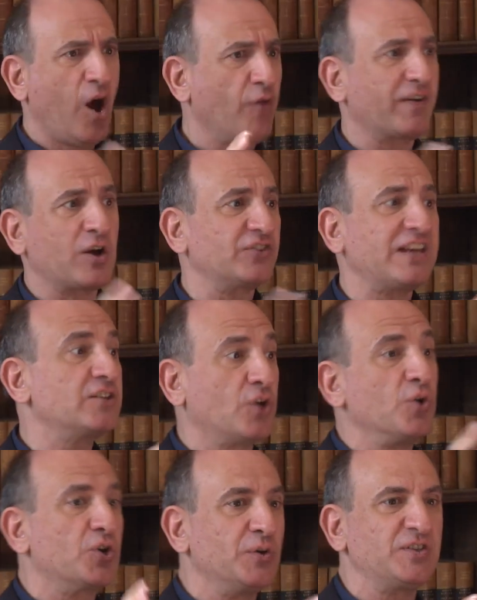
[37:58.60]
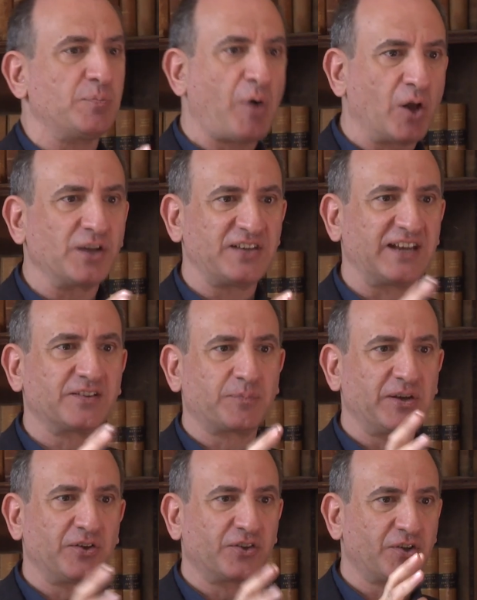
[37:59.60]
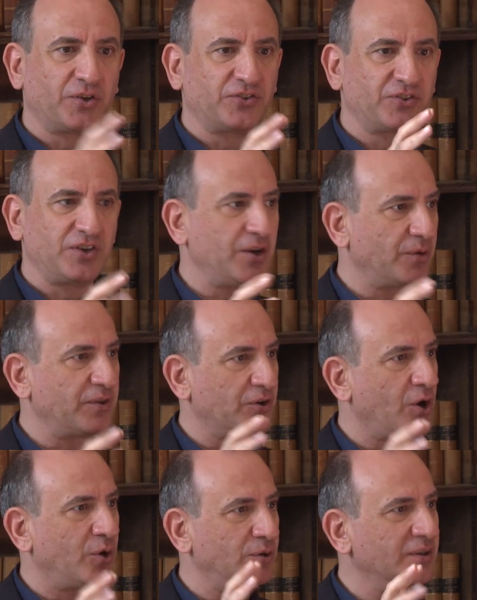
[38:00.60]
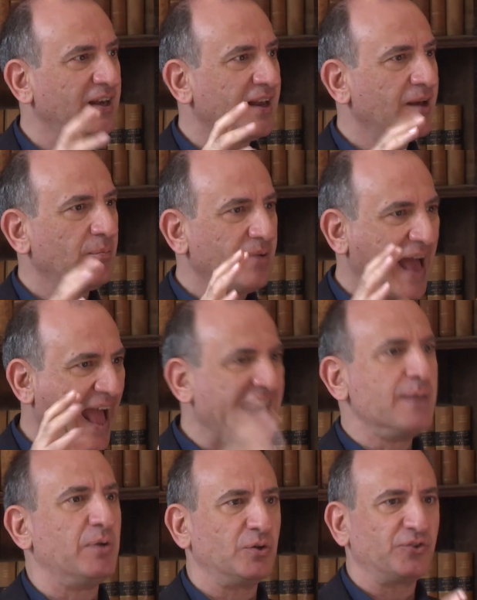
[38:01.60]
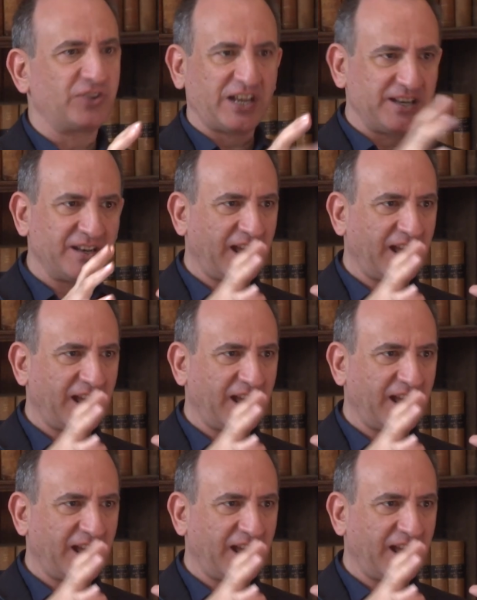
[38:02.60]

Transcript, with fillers: oh, for God's sake, don't go into politics because, you know, they're all animals and,